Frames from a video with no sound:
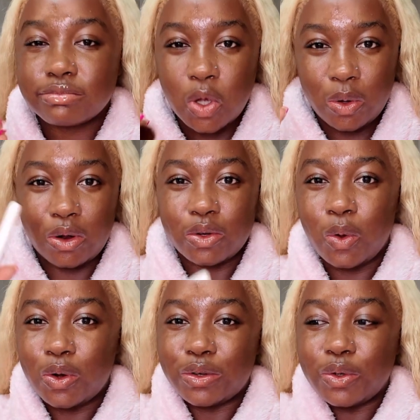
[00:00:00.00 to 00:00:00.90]
Hold
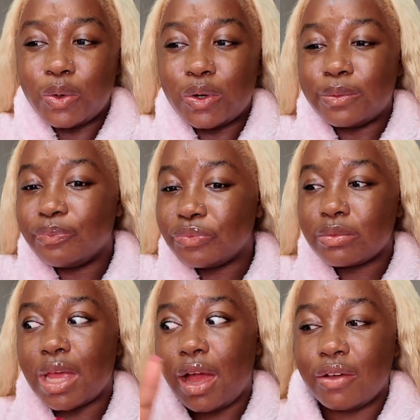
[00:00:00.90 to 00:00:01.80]
on.
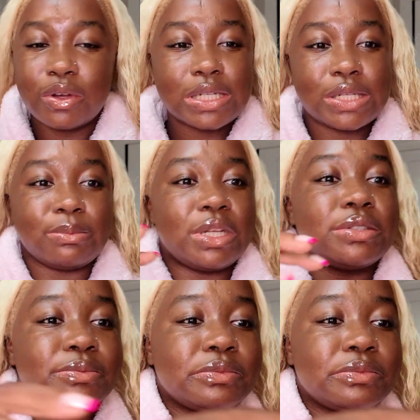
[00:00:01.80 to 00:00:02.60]
I forgot something.